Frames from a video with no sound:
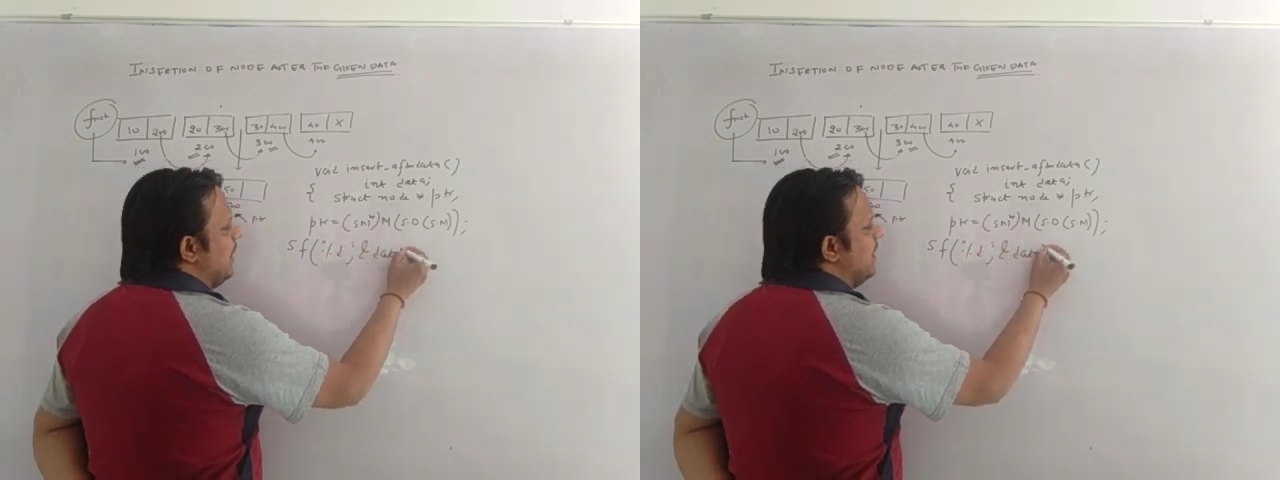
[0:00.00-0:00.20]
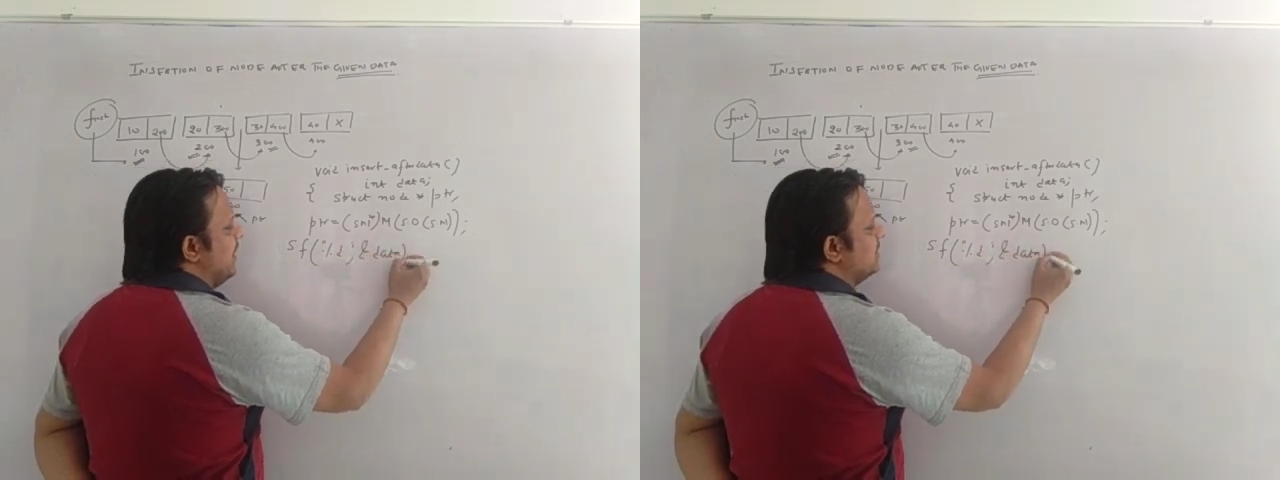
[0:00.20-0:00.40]

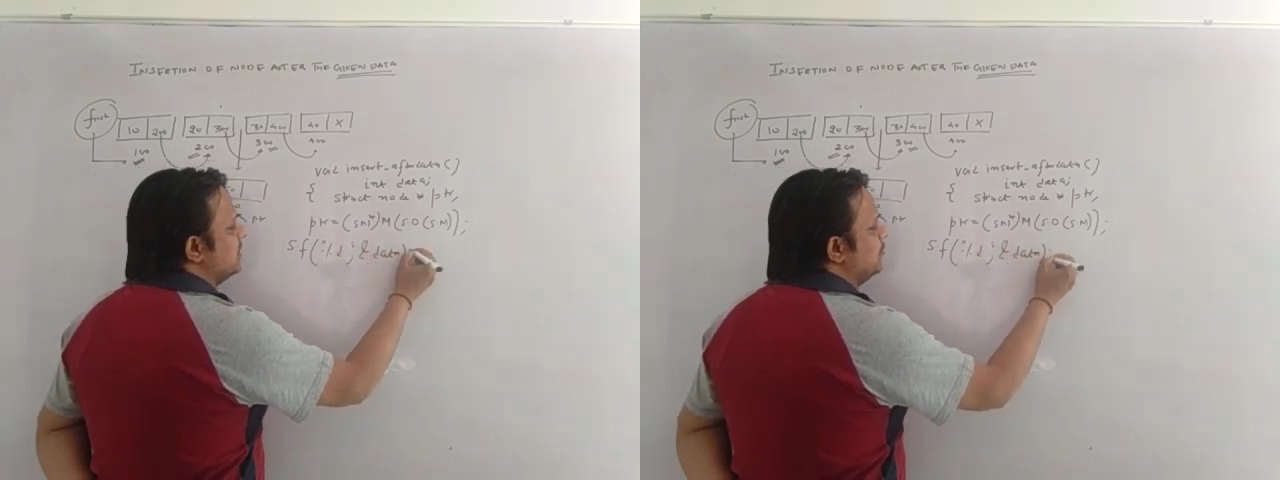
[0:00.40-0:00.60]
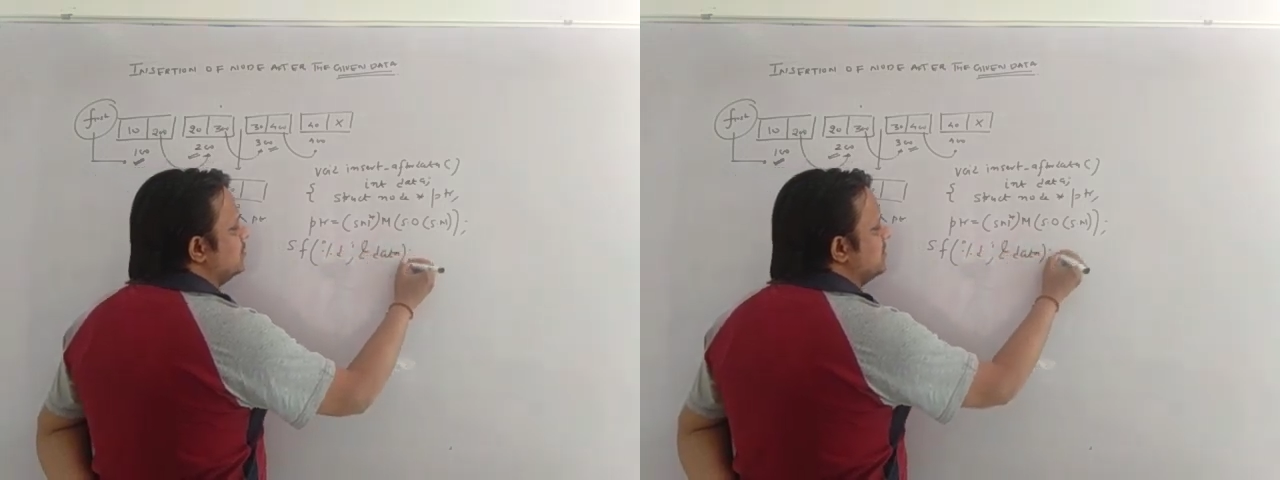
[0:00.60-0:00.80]
and let's
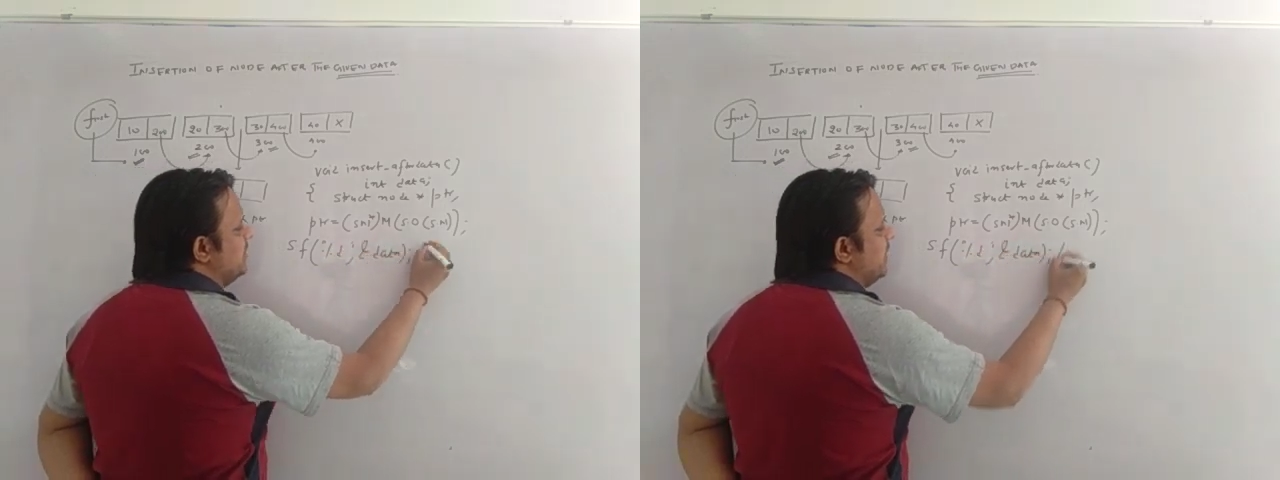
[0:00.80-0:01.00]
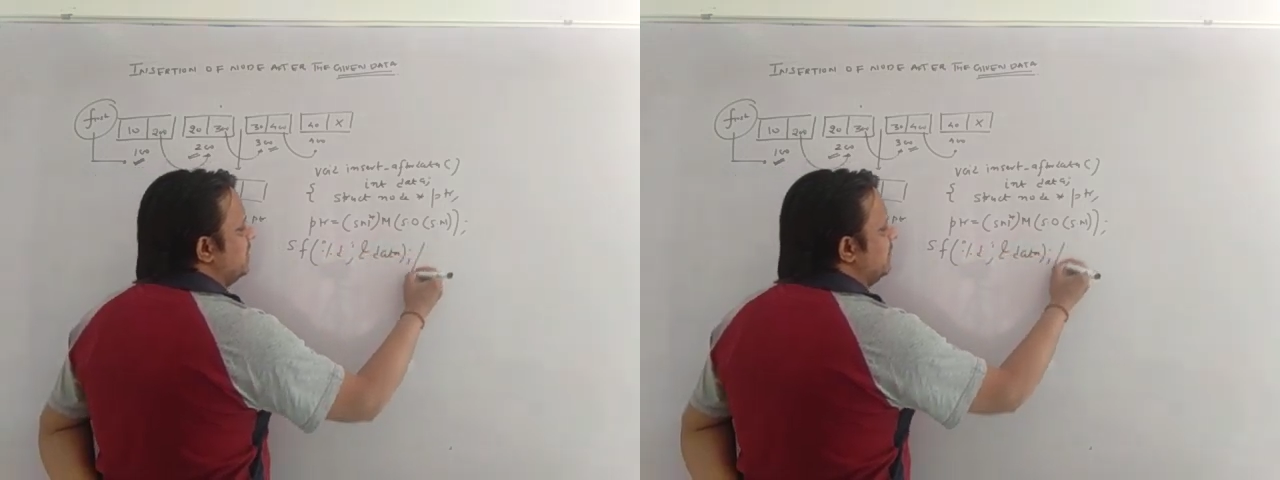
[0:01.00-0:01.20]
suppose
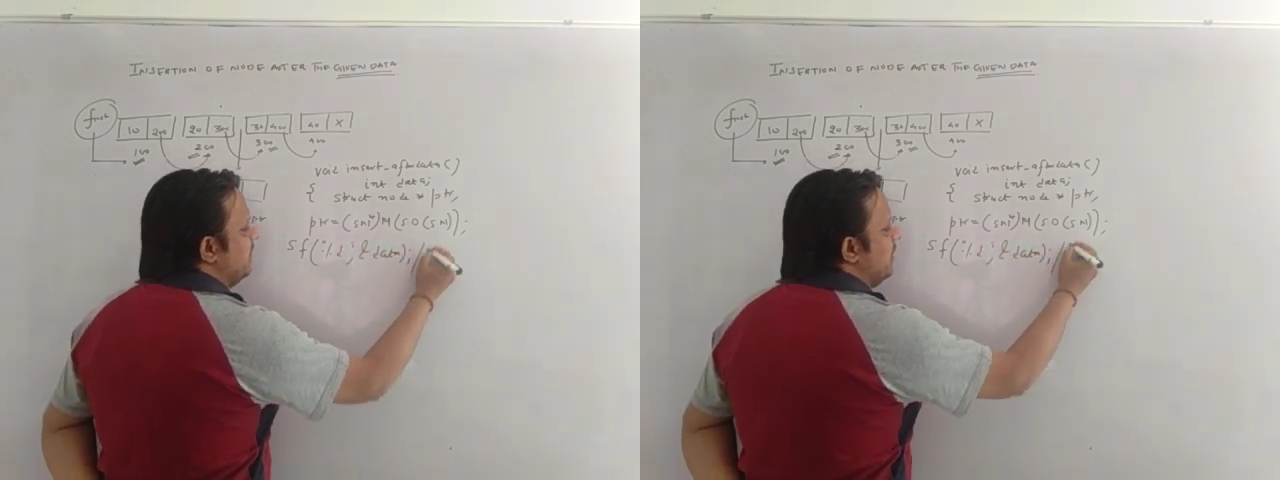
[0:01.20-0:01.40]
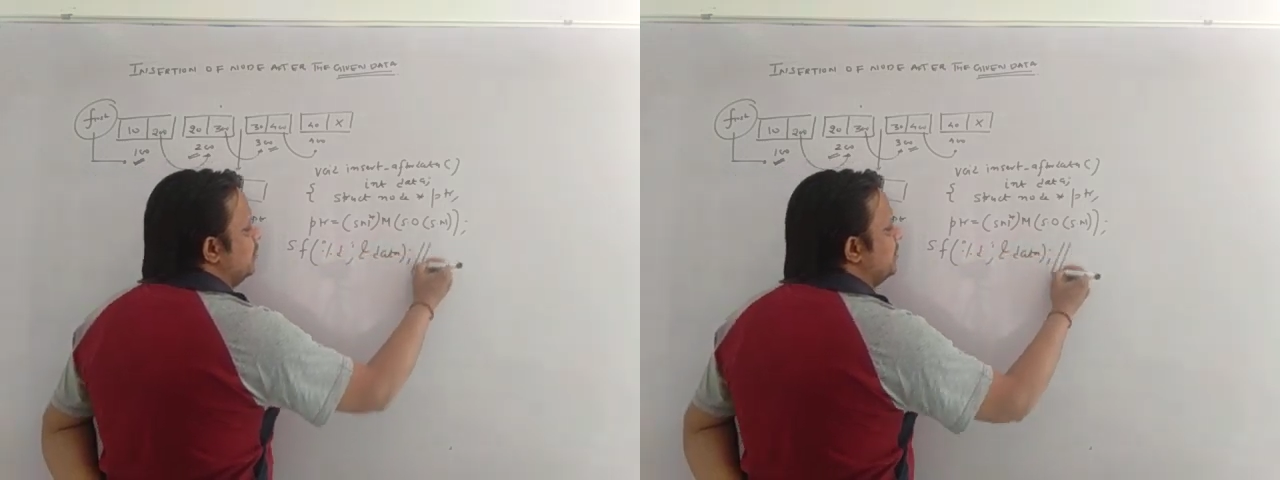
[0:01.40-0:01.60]
the data
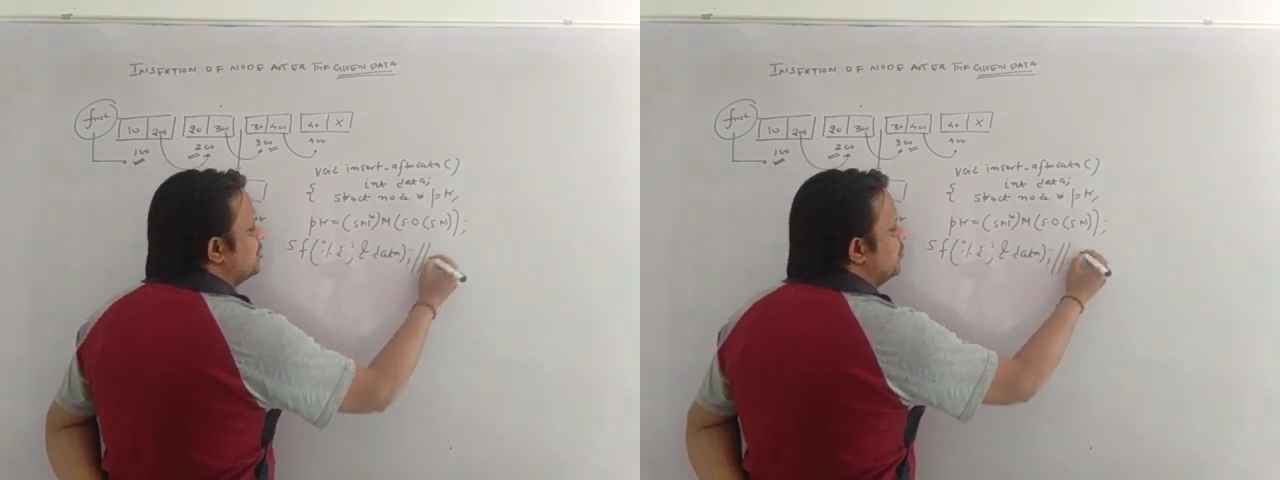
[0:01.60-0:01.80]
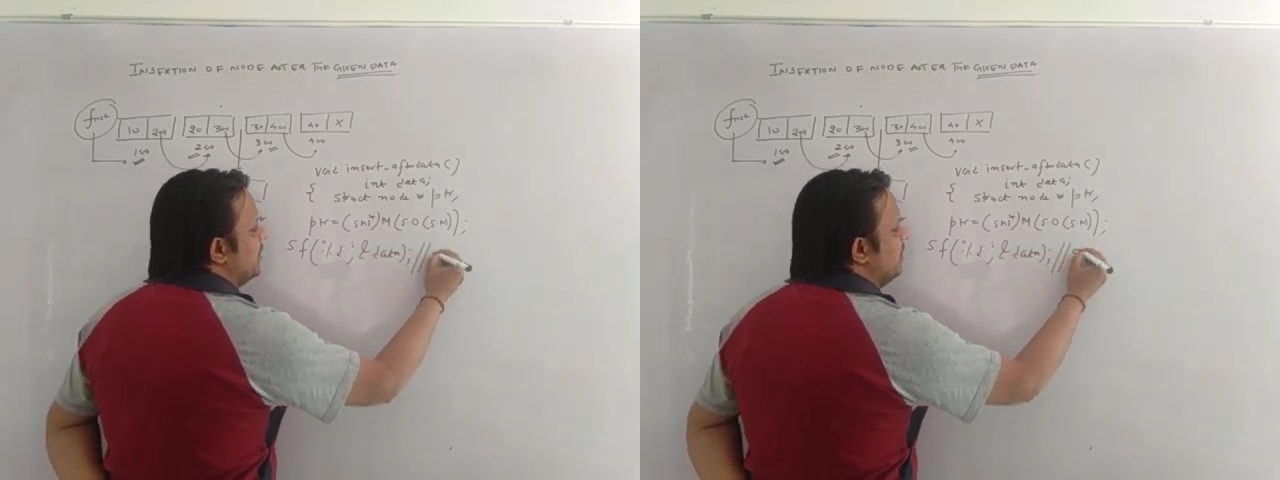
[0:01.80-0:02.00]
value
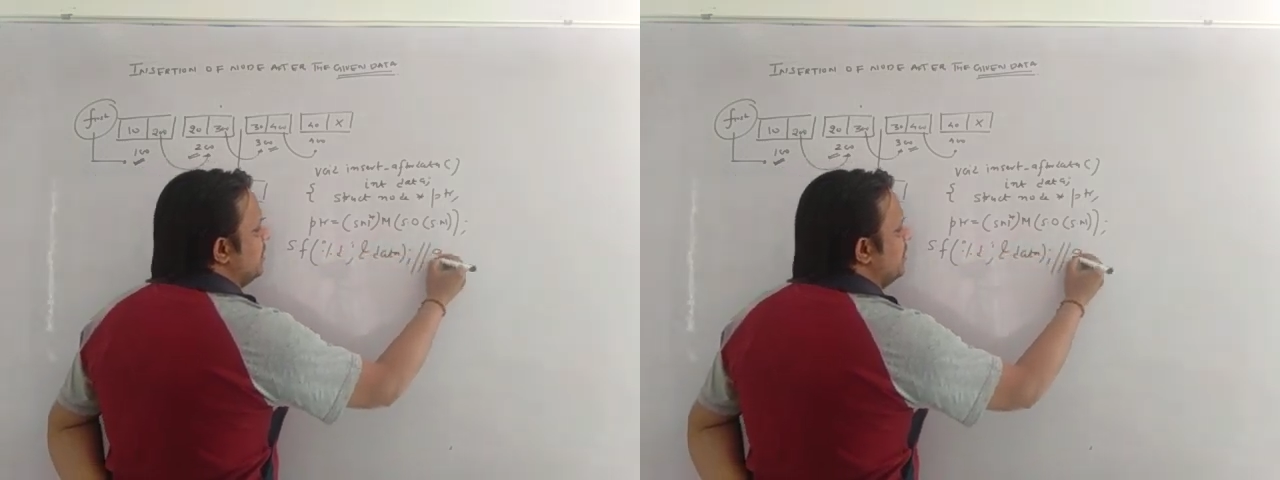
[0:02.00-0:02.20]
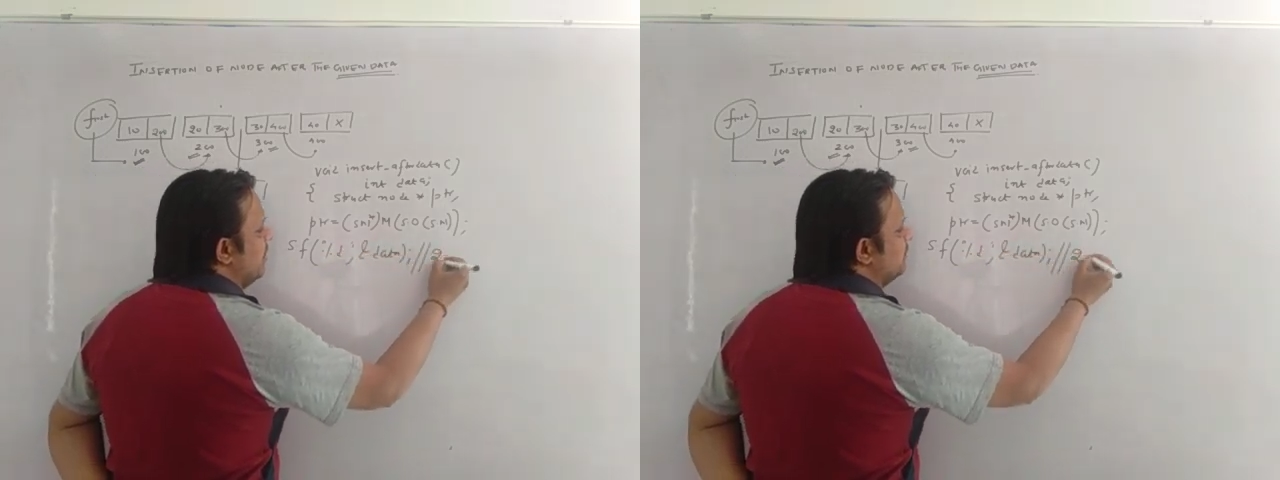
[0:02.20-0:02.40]
is
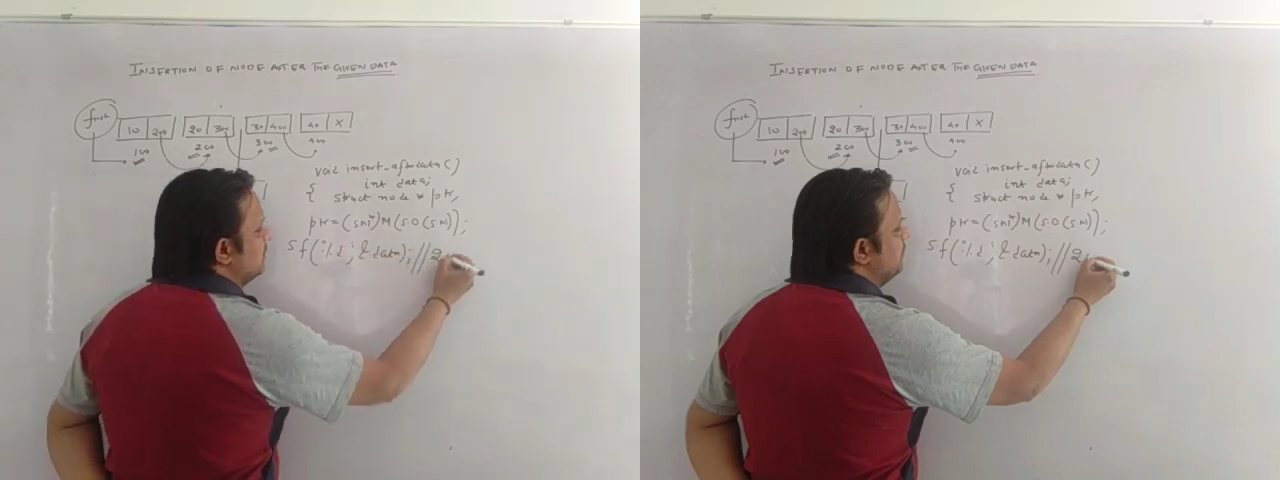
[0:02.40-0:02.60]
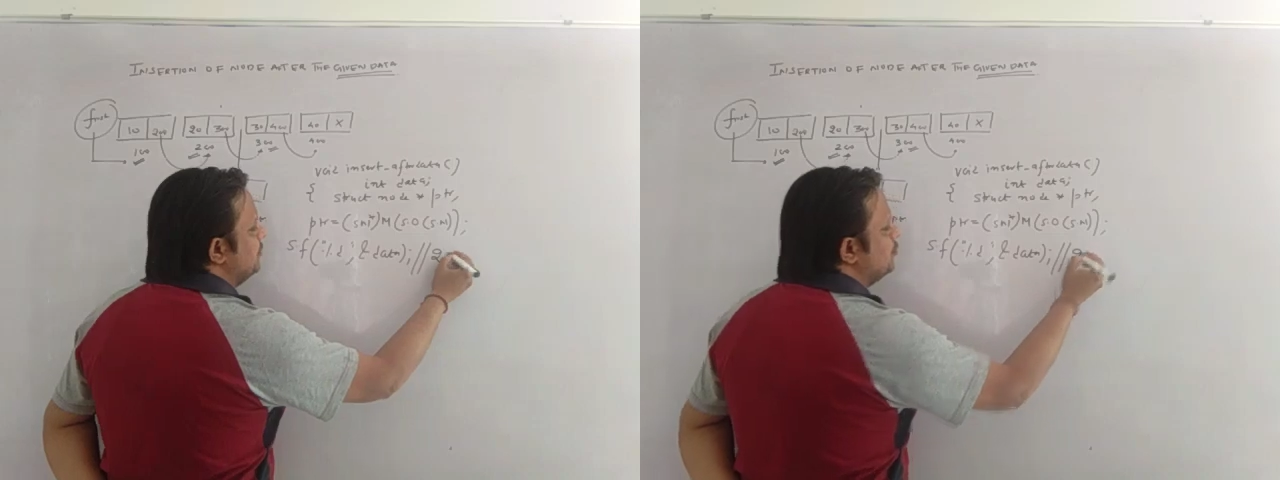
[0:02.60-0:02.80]
20, after which